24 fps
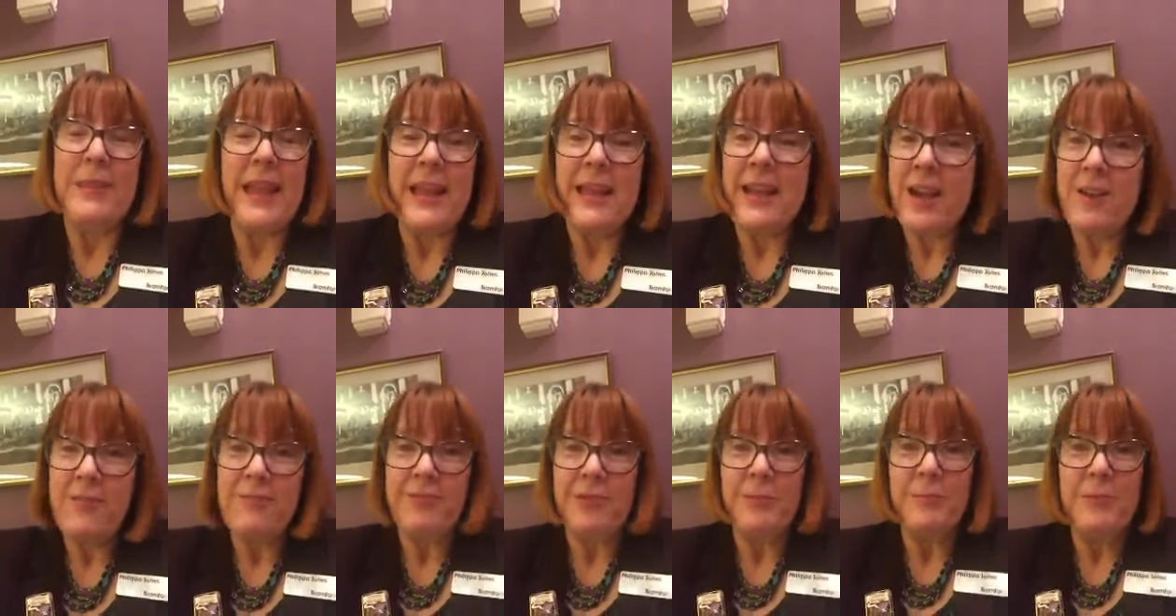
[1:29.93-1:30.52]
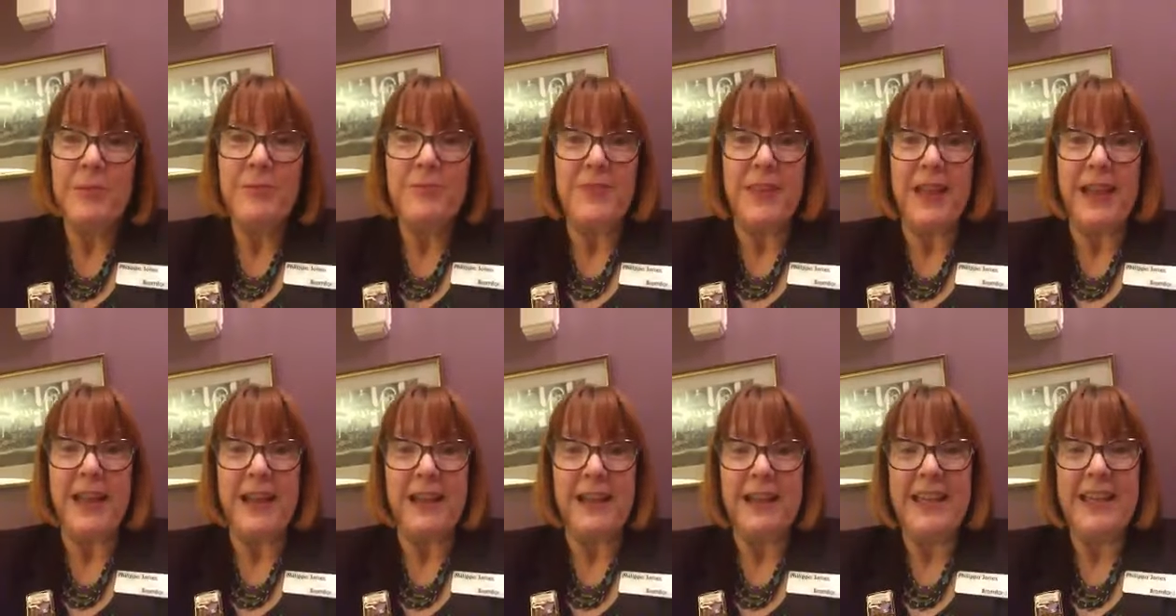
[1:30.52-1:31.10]
But then over and
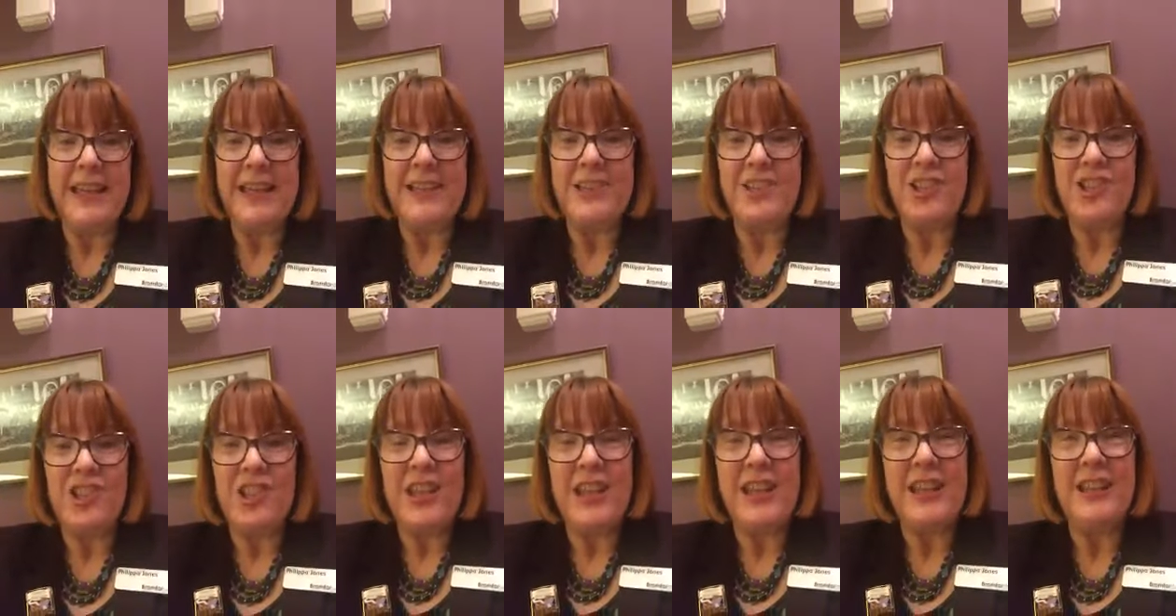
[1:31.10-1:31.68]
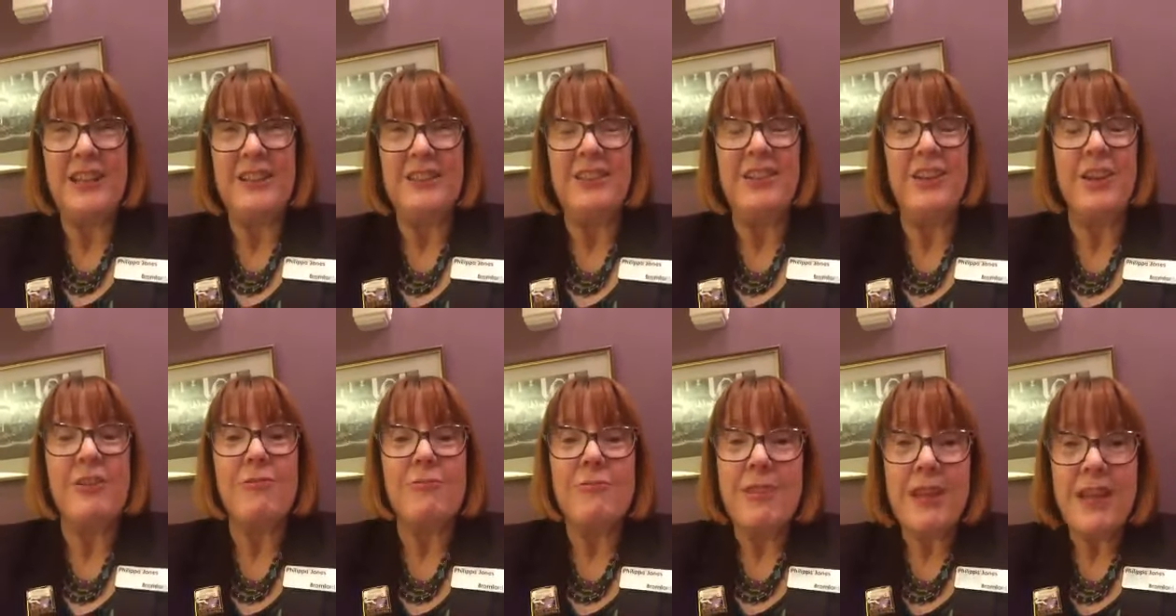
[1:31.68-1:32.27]
above that, in sheer
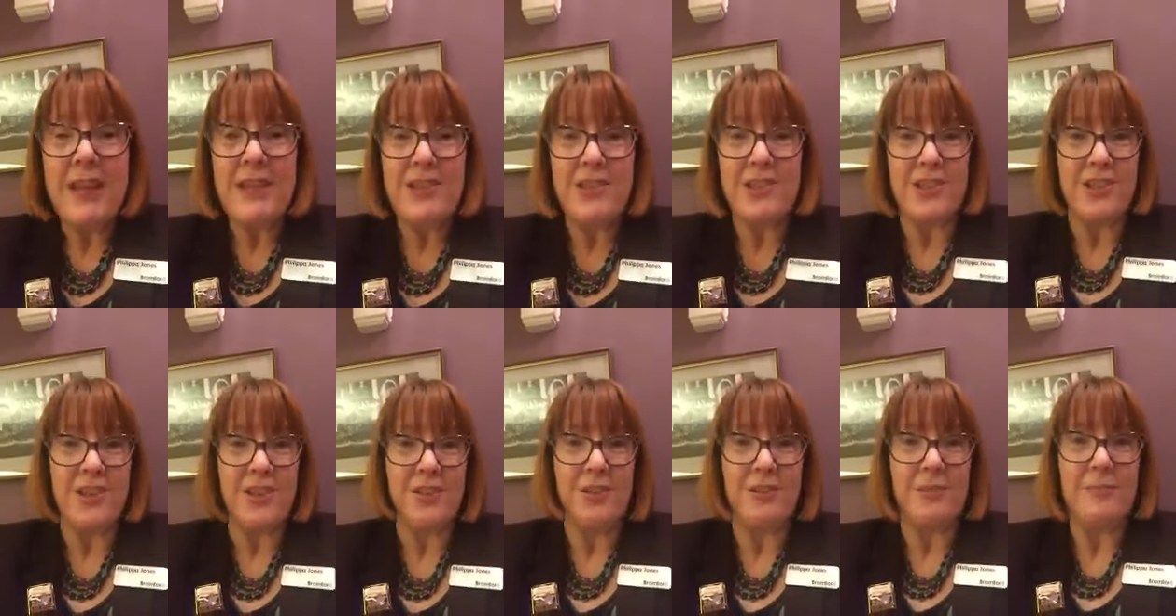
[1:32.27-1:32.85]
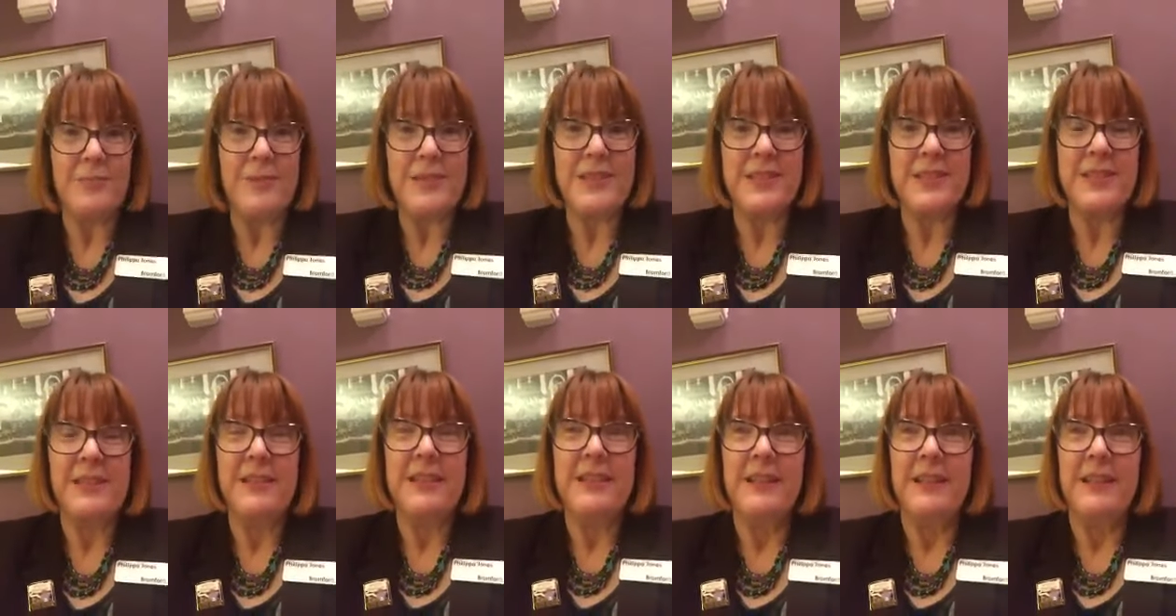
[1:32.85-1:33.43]
career
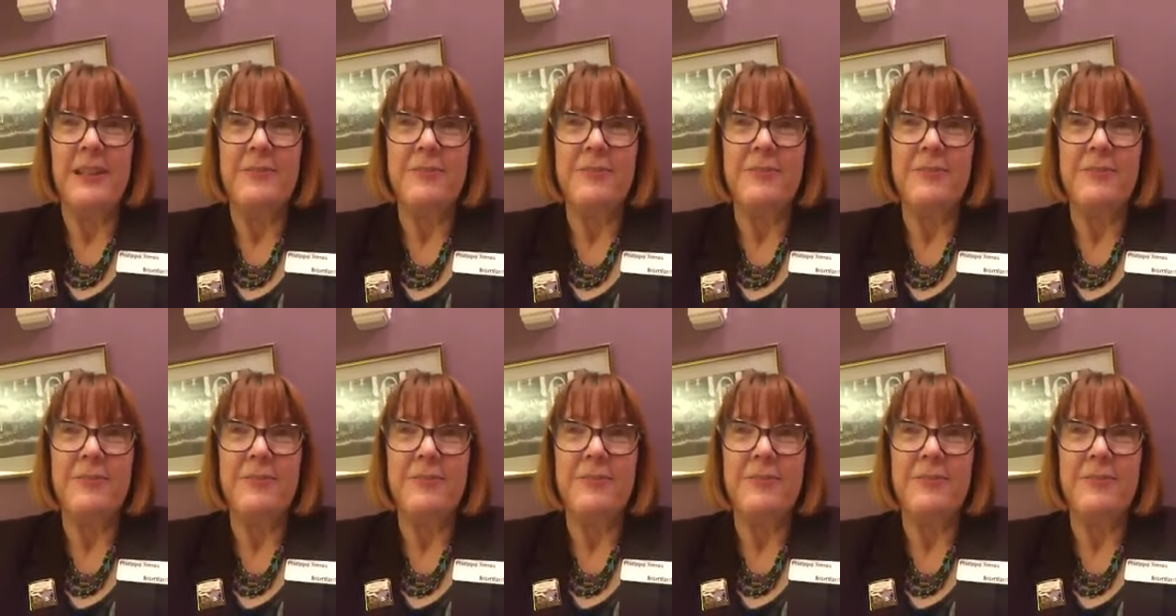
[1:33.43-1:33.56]
terms,